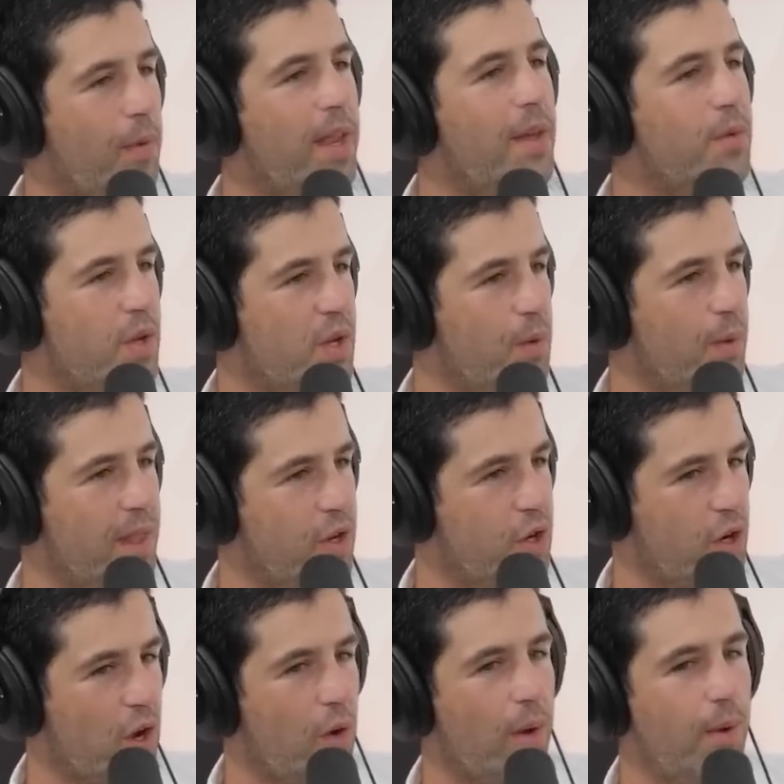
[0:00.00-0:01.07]
when he was doing the
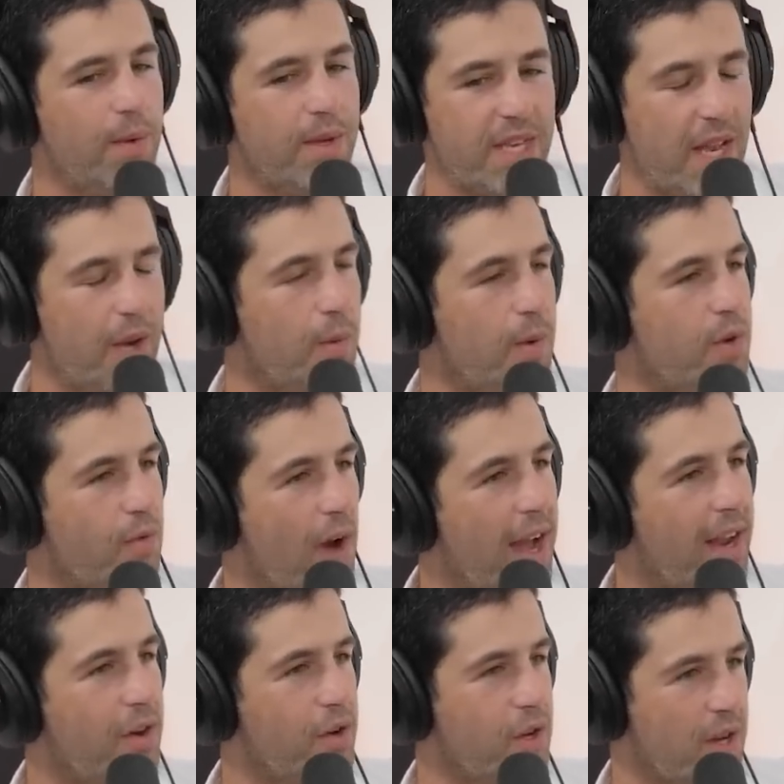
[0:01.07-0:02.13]
show, he would say to his
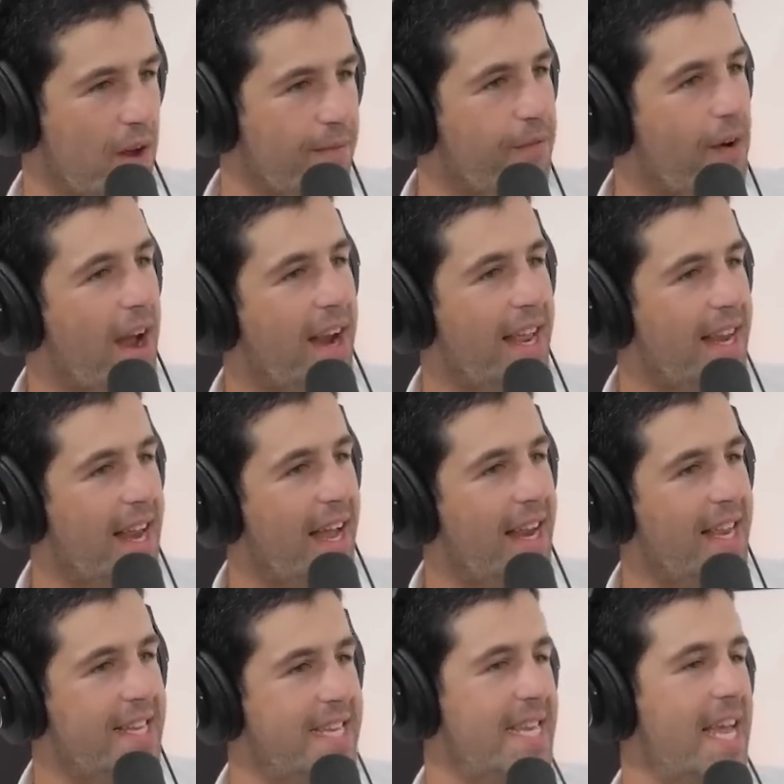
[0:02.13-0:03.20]
writers on Friday night,
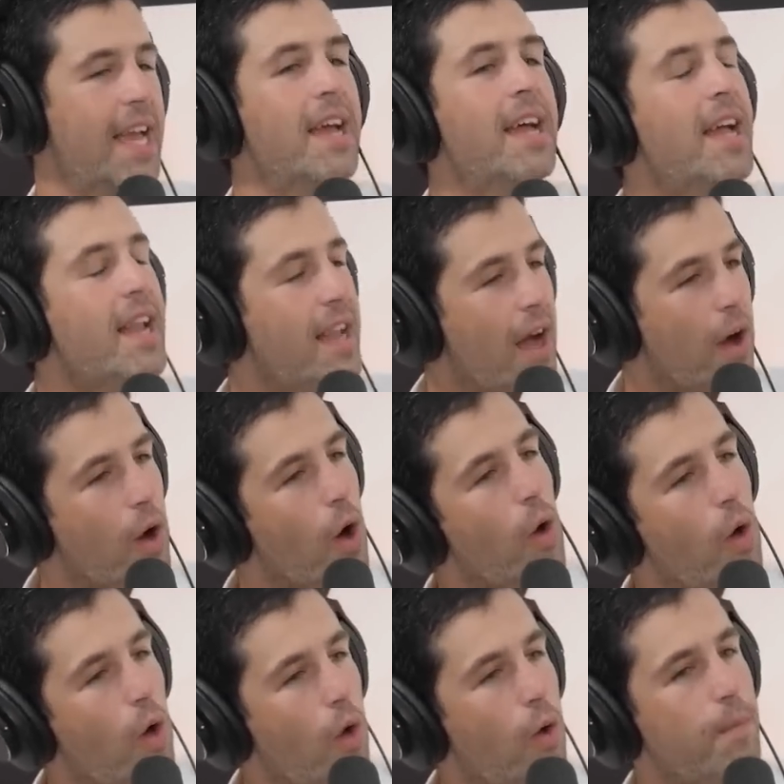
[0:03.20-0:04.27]
he'd say, now
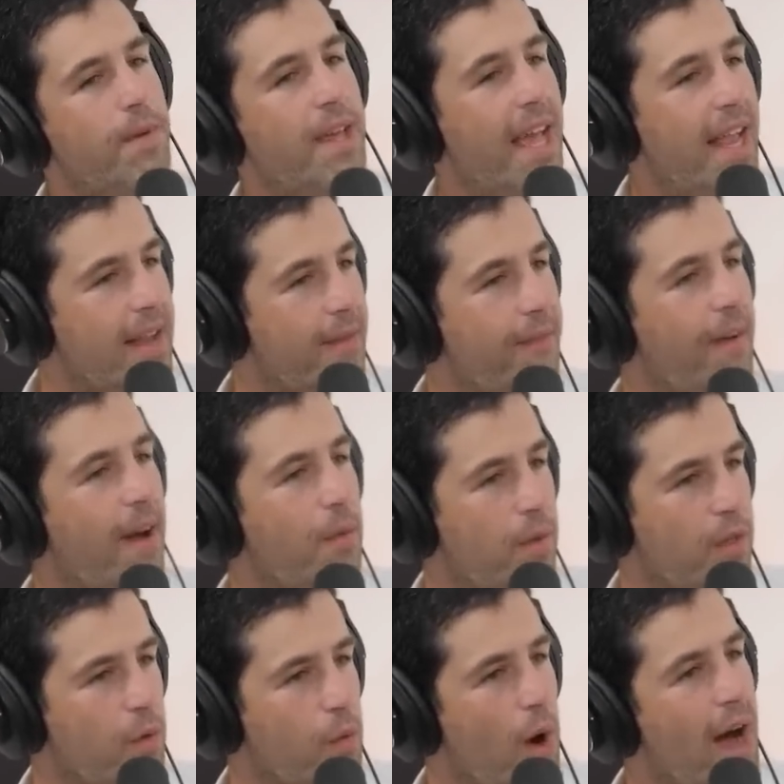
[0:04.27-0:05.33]
go home, get in a fight
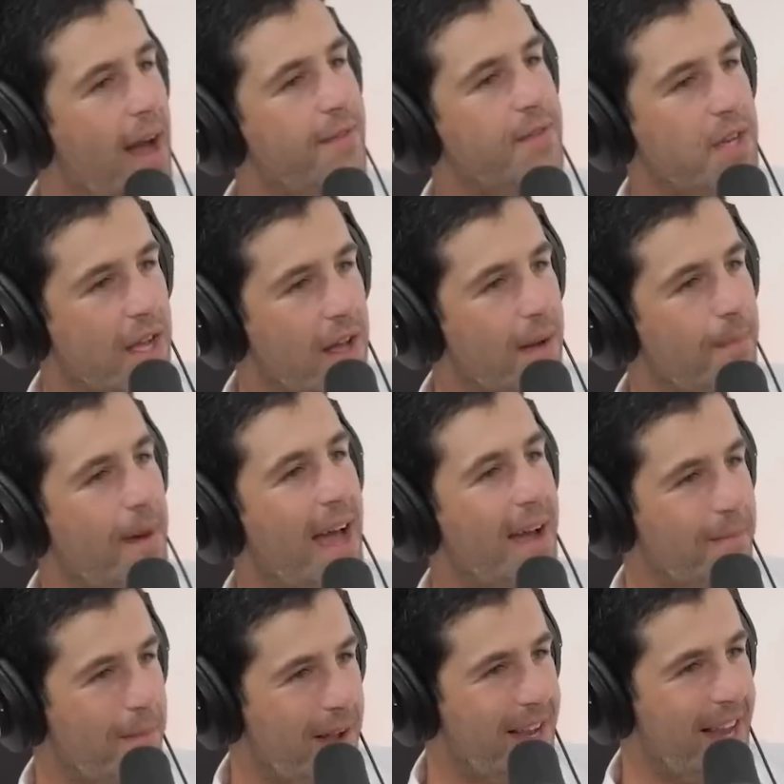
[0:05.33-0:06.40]
with your wives and come
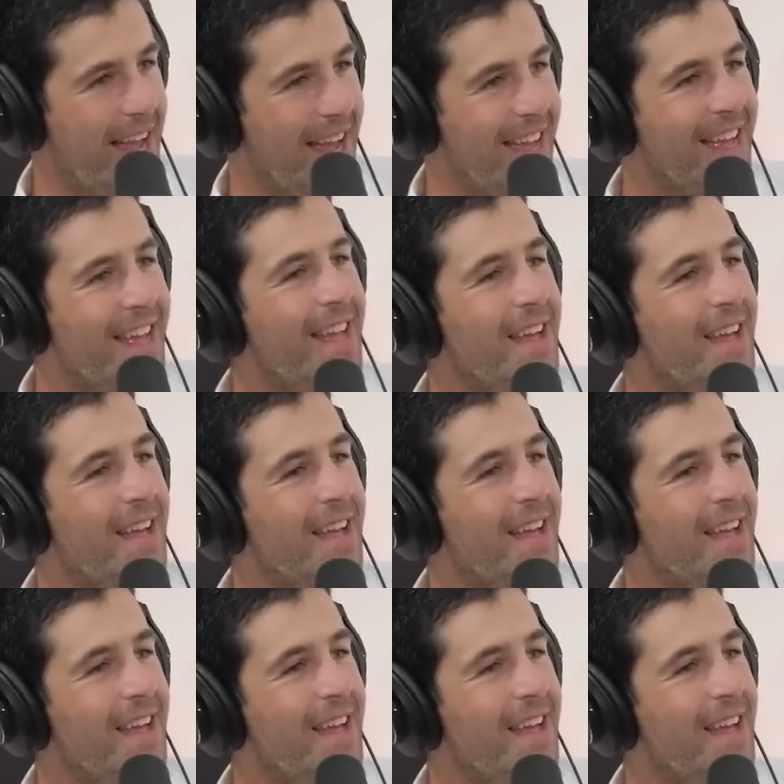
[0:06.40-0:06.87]
back Monday.